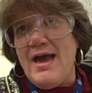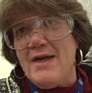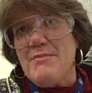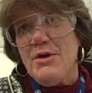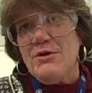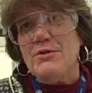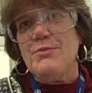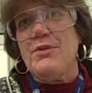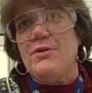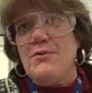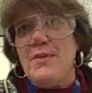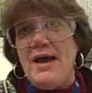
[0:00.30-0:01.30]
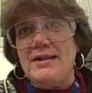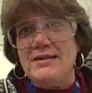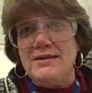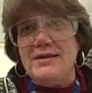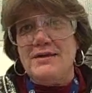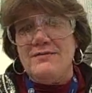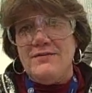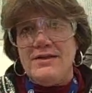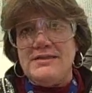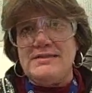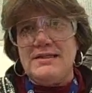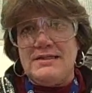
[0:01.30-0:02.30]
Hi, I'm Margaret Bloom. I lead the
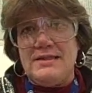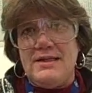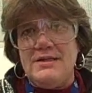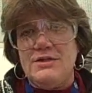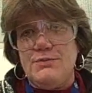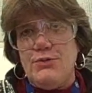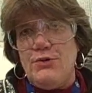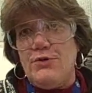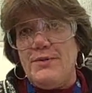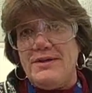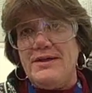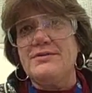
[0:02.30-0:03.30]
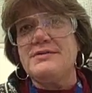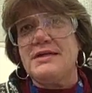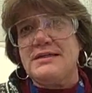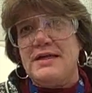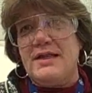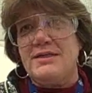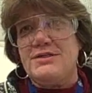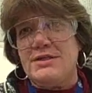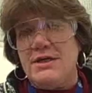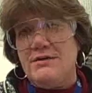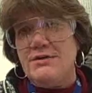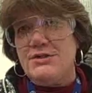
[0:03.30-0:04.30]
Advanced Technology Program in Nanotechnology
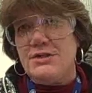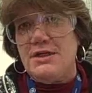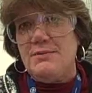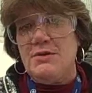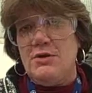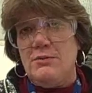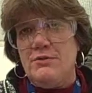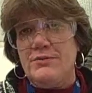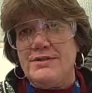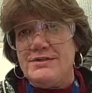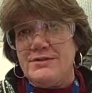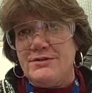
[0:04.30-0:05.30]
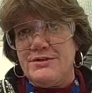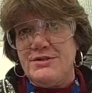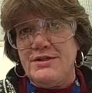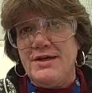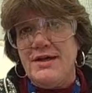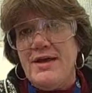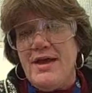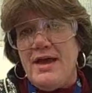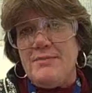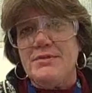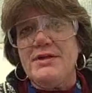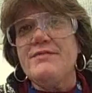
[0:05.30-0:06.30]
here at G E Global Research.
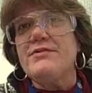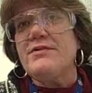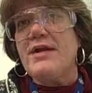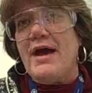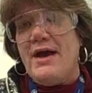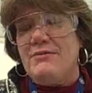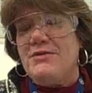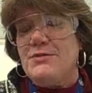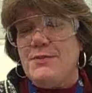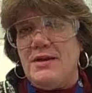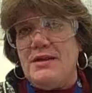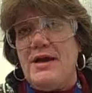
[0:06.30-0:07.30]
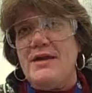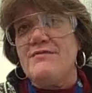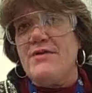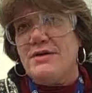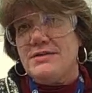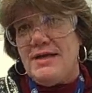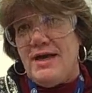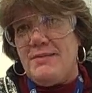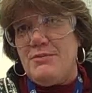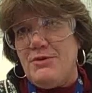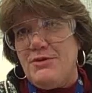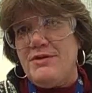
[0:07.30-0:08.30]
And believe it or not, we spend a lot of our time
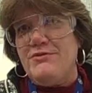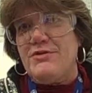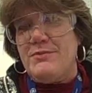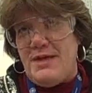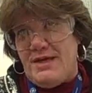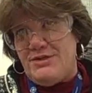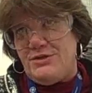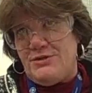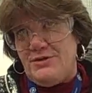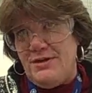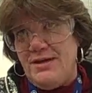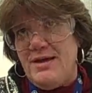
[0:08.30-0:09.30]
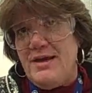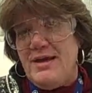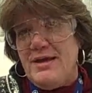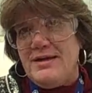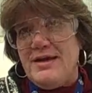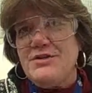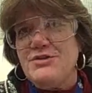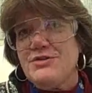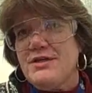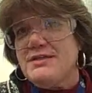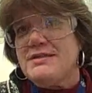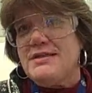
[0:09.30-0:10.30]
learning from nature. Nature
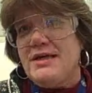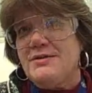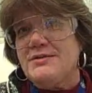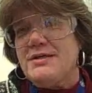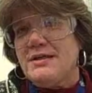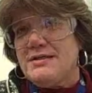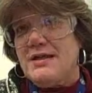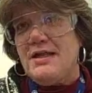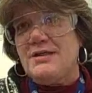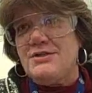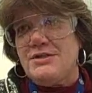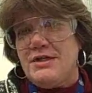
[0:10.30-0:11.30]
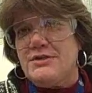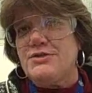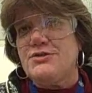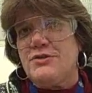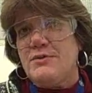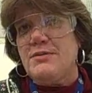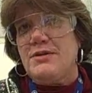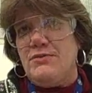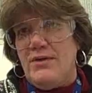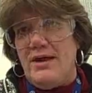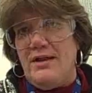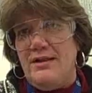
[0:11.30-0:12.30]
does nanotechnology extremely
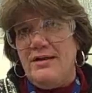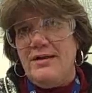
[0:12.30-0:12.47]
well.